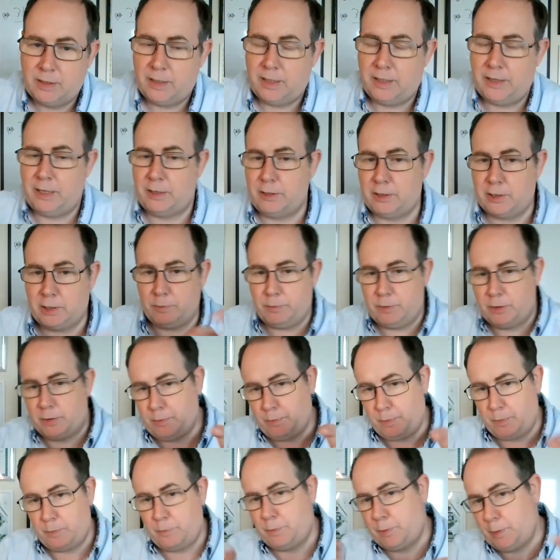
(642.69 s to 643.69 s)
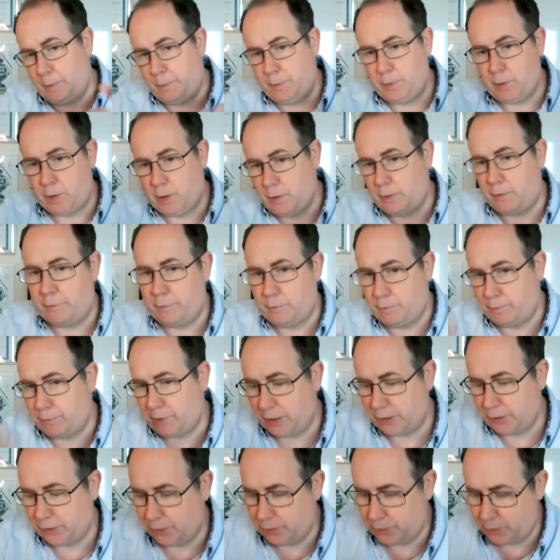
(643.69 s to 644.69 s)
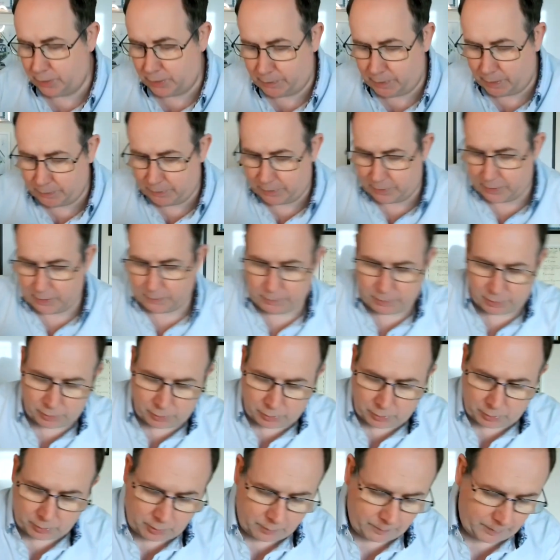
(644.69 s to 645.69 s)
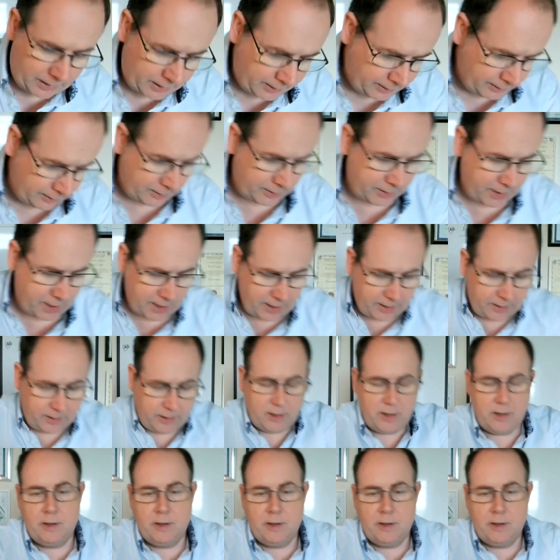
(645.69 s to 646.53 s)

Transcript: and then some people go off and branch and do their own thing, which I'll talk about in a sec.